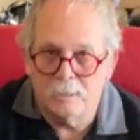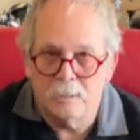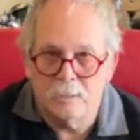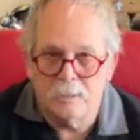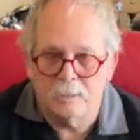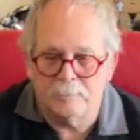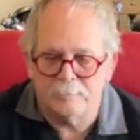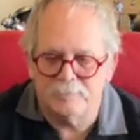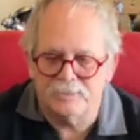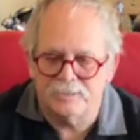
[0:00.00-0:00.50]

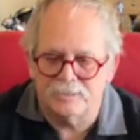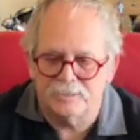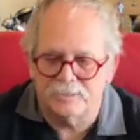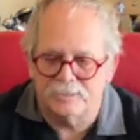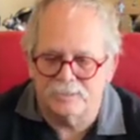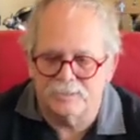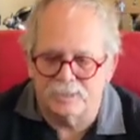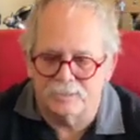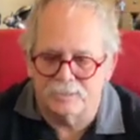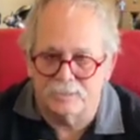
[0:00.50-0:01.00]
Let me just
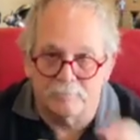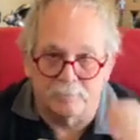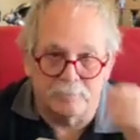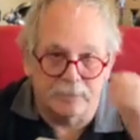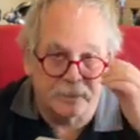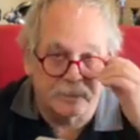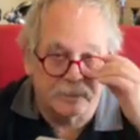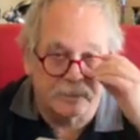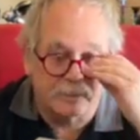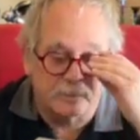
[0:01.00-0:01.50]
adjust the
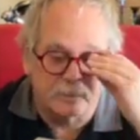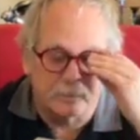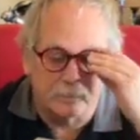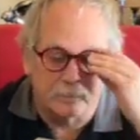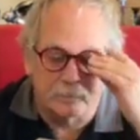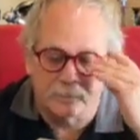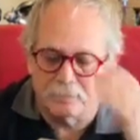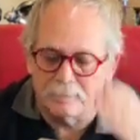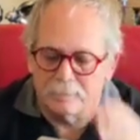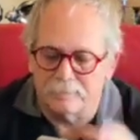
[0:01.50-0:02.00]
mic here
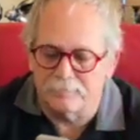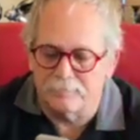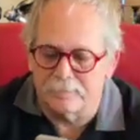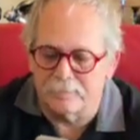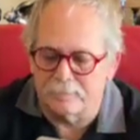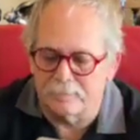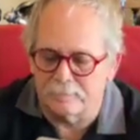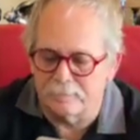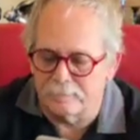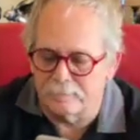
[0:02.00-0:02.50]
and see if
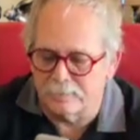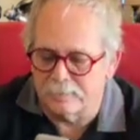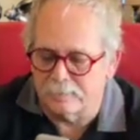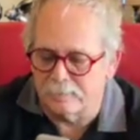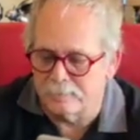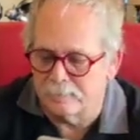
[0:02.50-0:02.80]
I can